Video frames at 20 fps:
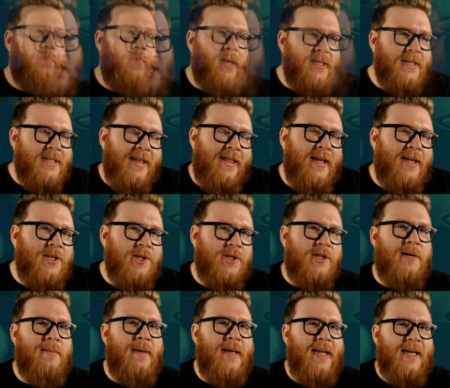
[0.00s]
Because I think
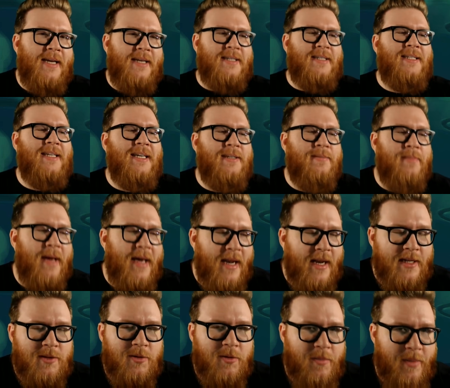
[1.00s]
just committing six
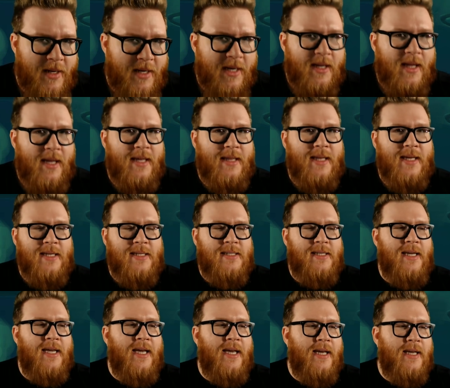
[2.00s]
mana to a minion like
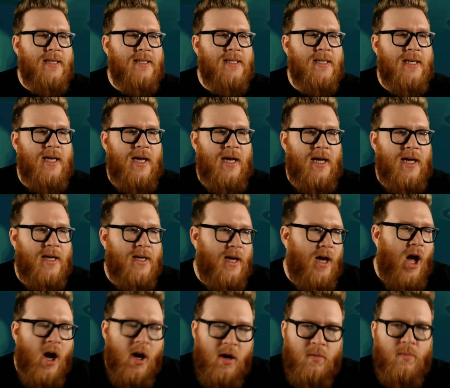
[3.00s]
this is uh,
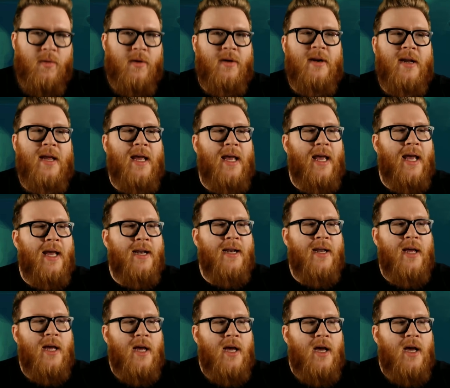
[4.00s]
awkward and